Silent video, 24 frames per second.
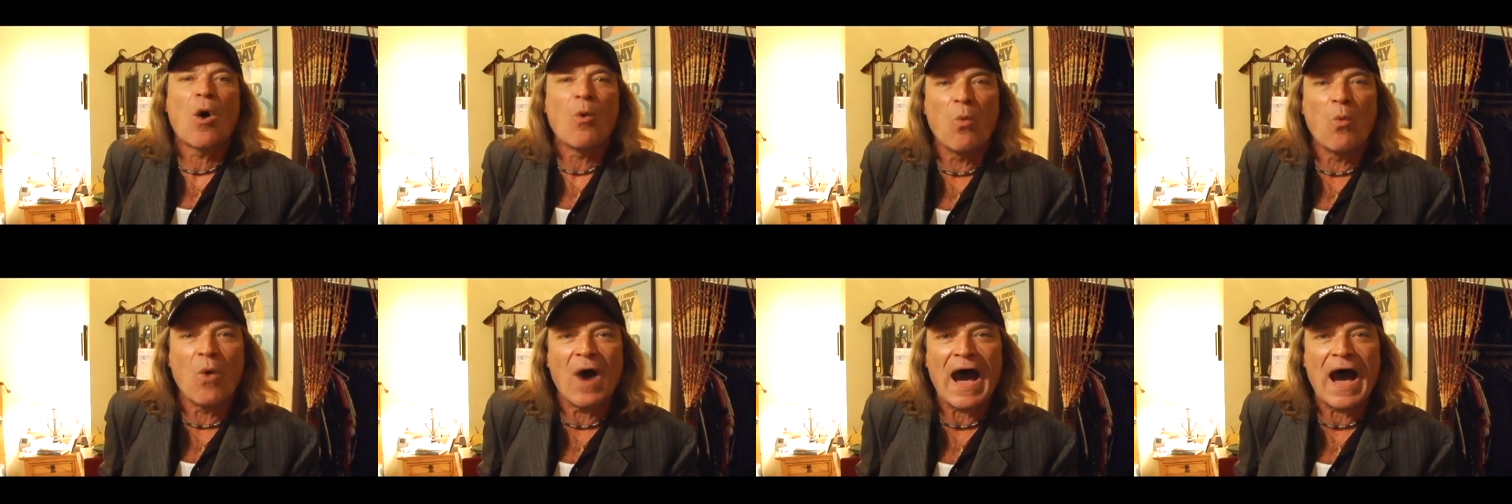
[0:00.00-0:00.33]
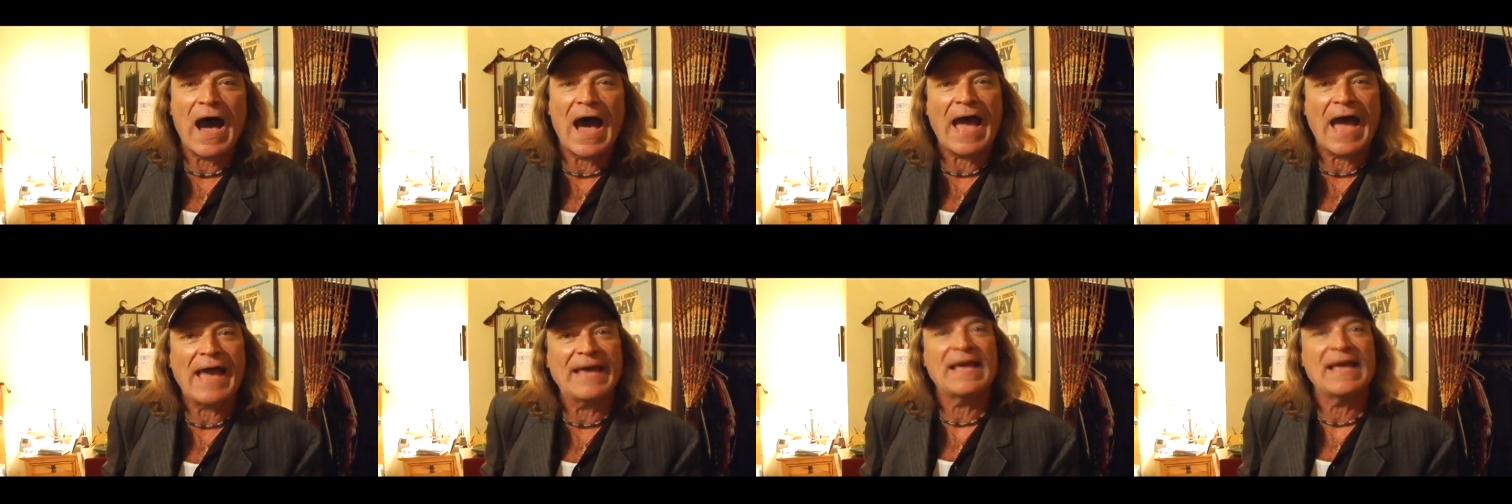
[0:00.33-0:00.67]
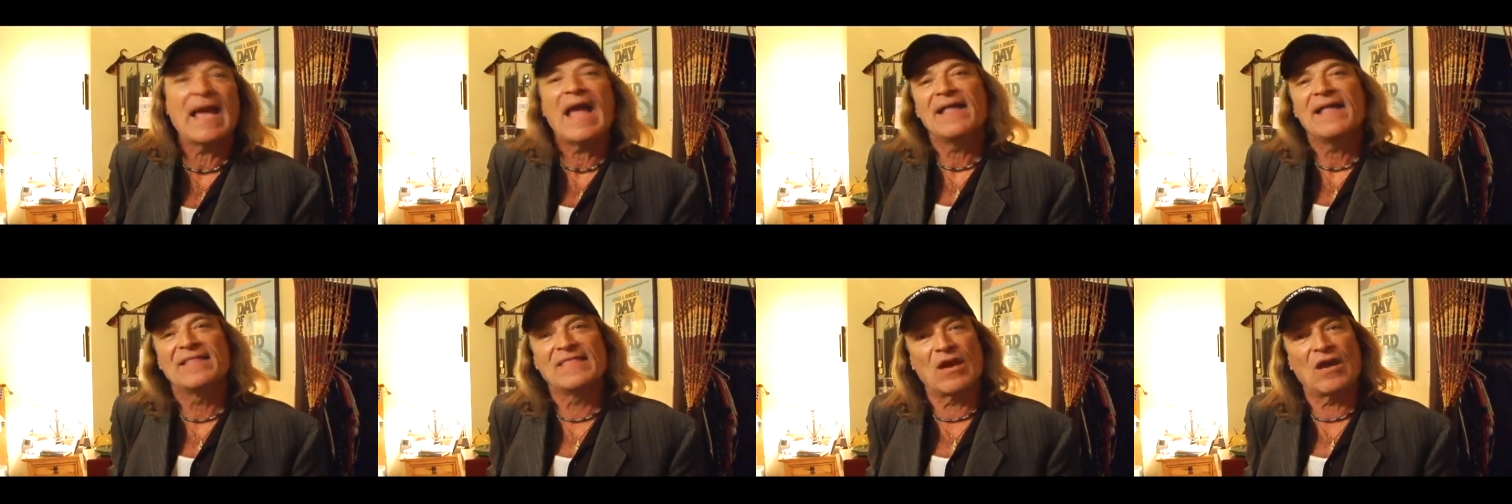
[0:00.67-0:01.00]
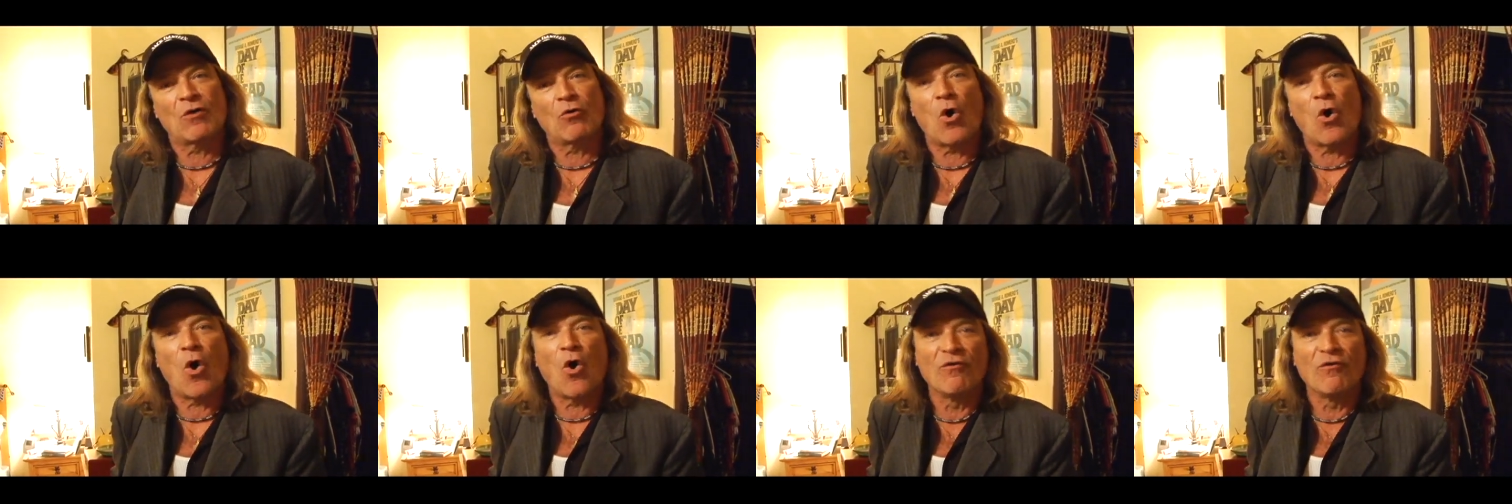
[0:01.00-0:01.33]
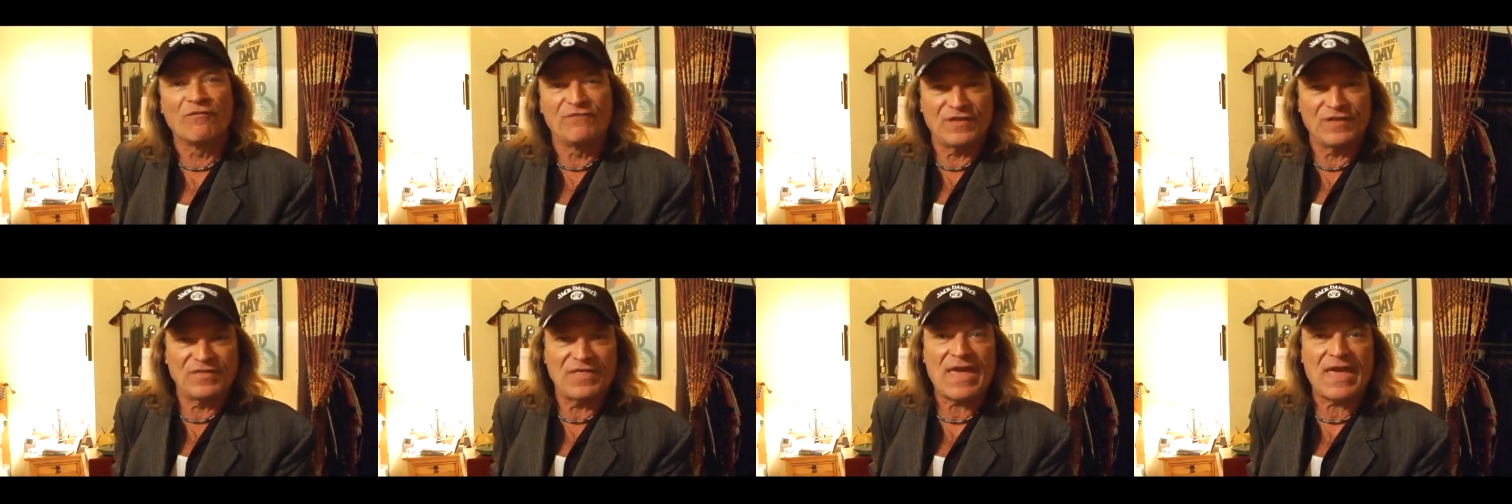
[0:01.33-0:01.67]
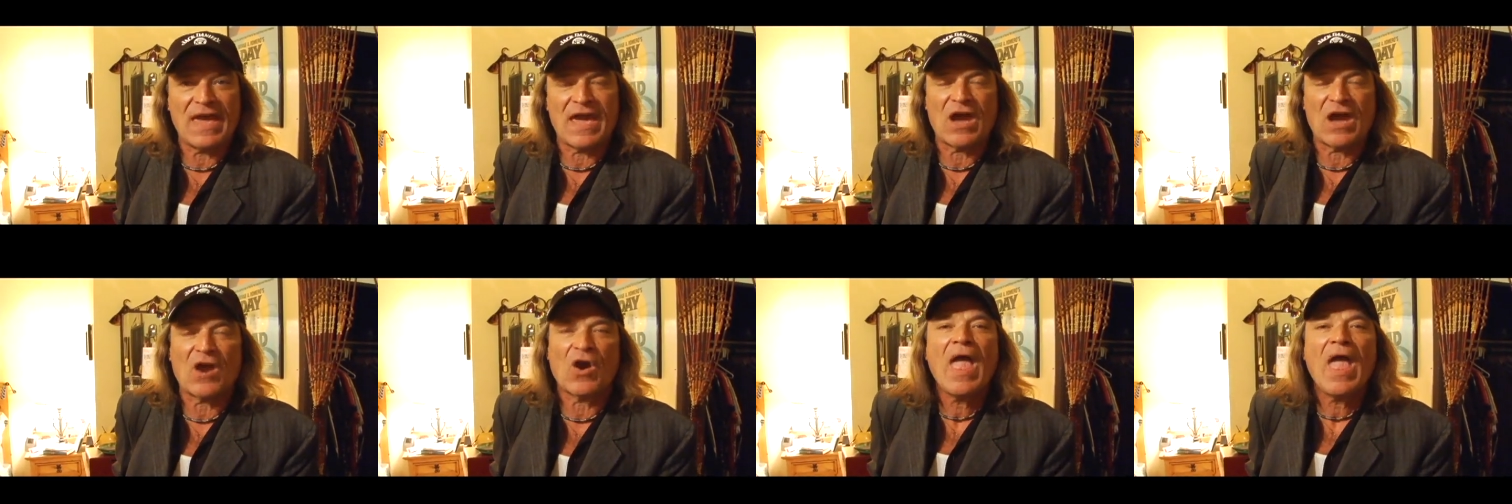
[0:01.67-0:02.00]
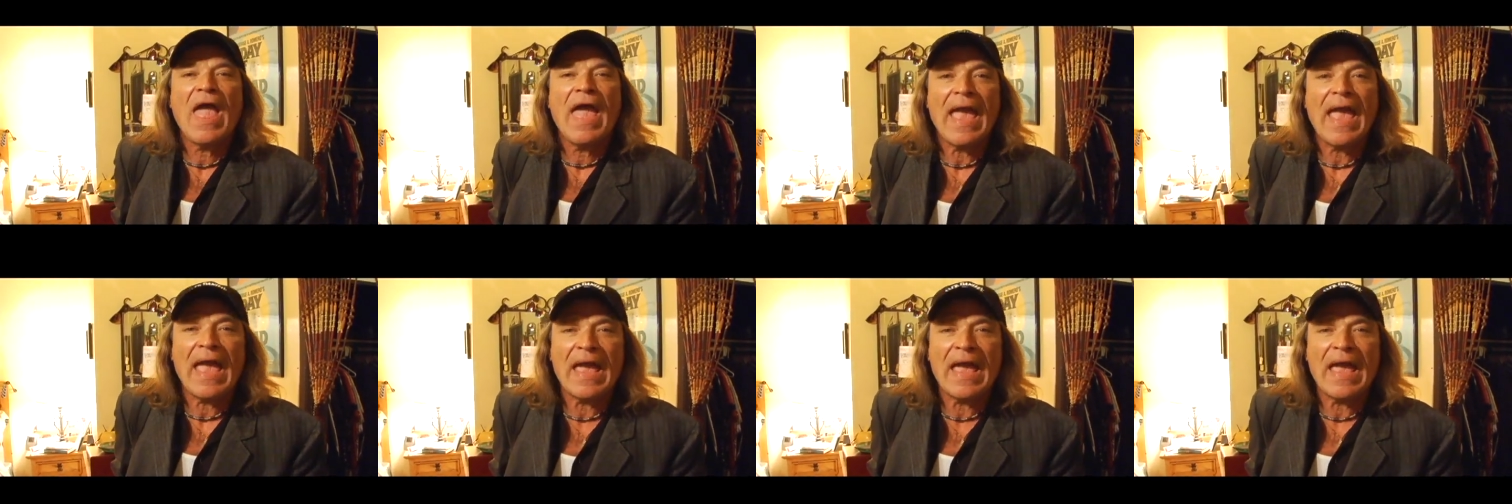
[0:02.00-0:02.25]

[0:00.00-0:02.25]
why they're over there.